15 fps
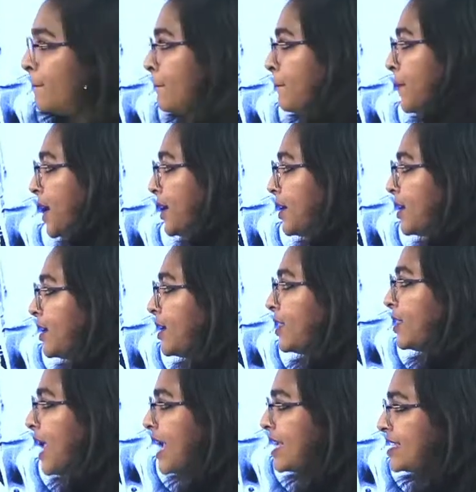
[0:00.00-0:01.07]
but
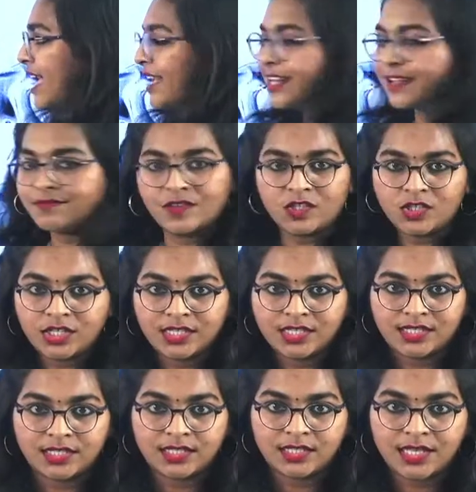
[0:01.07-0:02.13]
the exact definition is
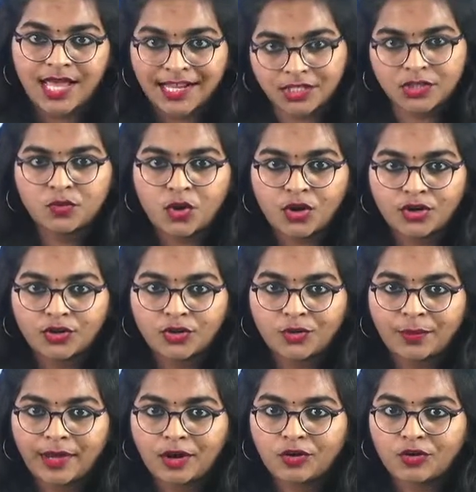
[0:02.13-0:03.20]
this. I just wanted you to
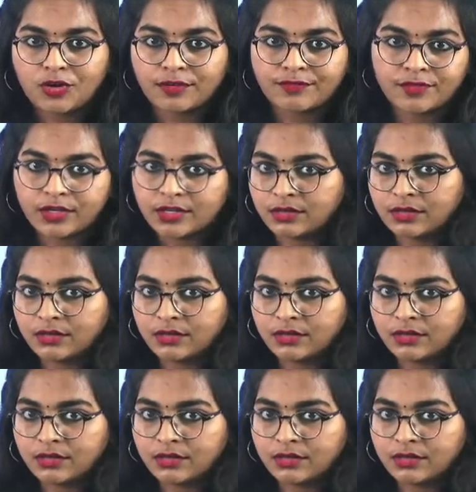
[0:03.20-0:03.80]
make a note of it.